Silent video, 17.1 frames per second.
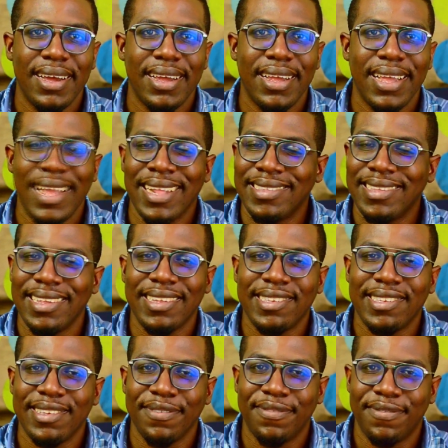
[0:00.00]
it
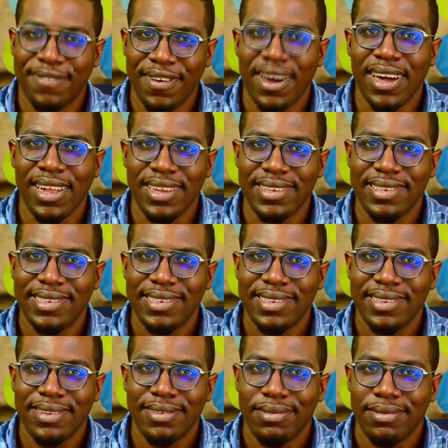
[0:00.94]
is
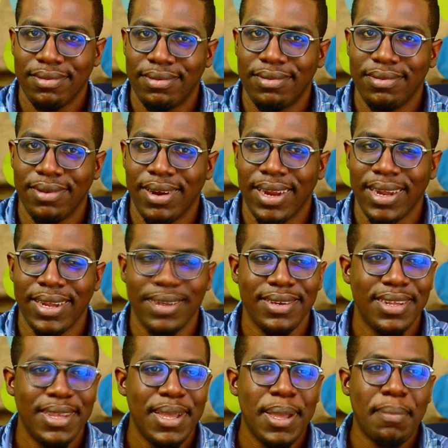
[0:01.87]
false, right?
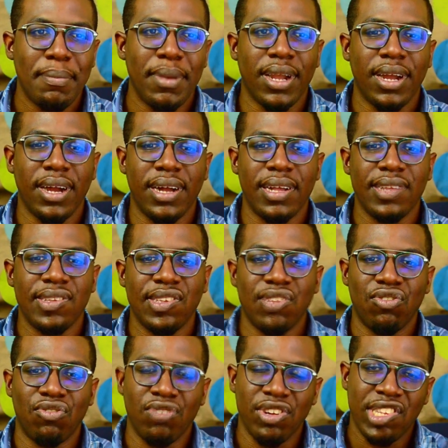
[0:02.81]
Because
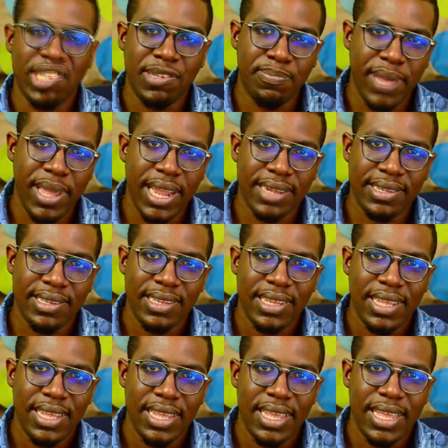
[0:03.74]
respect
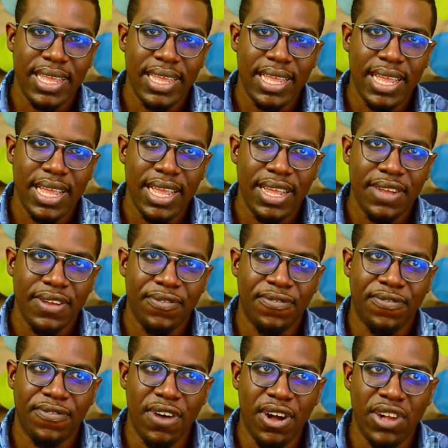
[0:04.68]

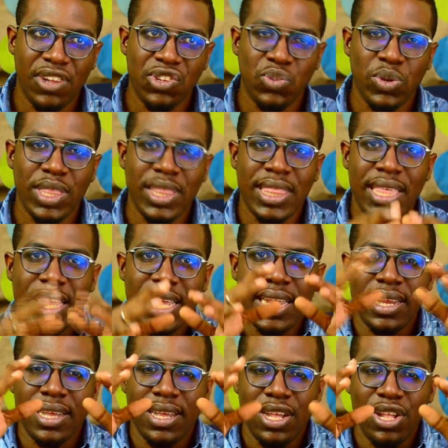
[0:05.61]
falls
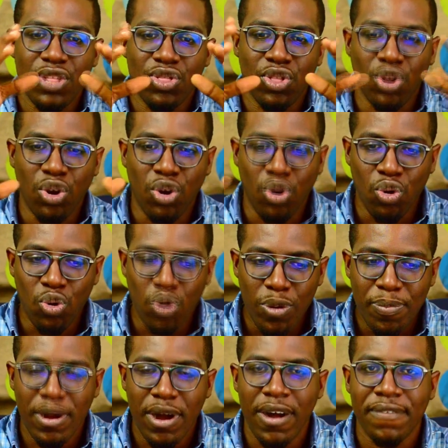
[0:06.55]
within the
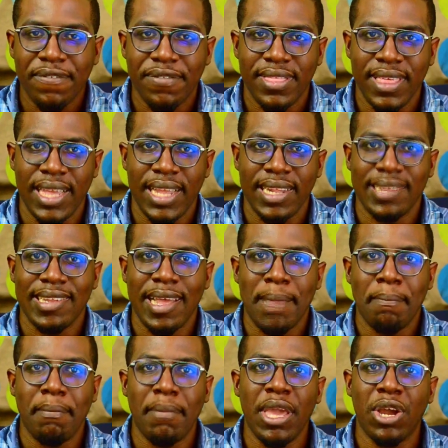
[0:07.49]
group of things that
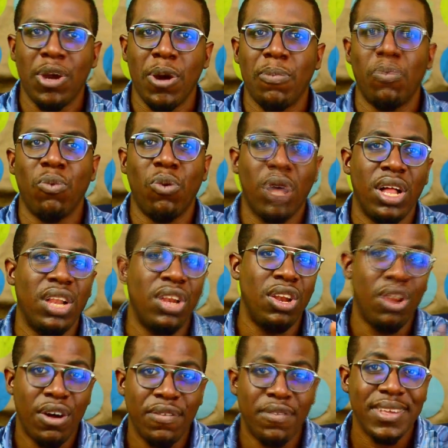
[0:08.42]
make up what
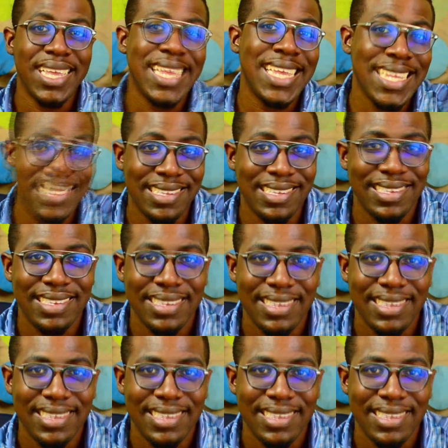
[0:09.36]
love is.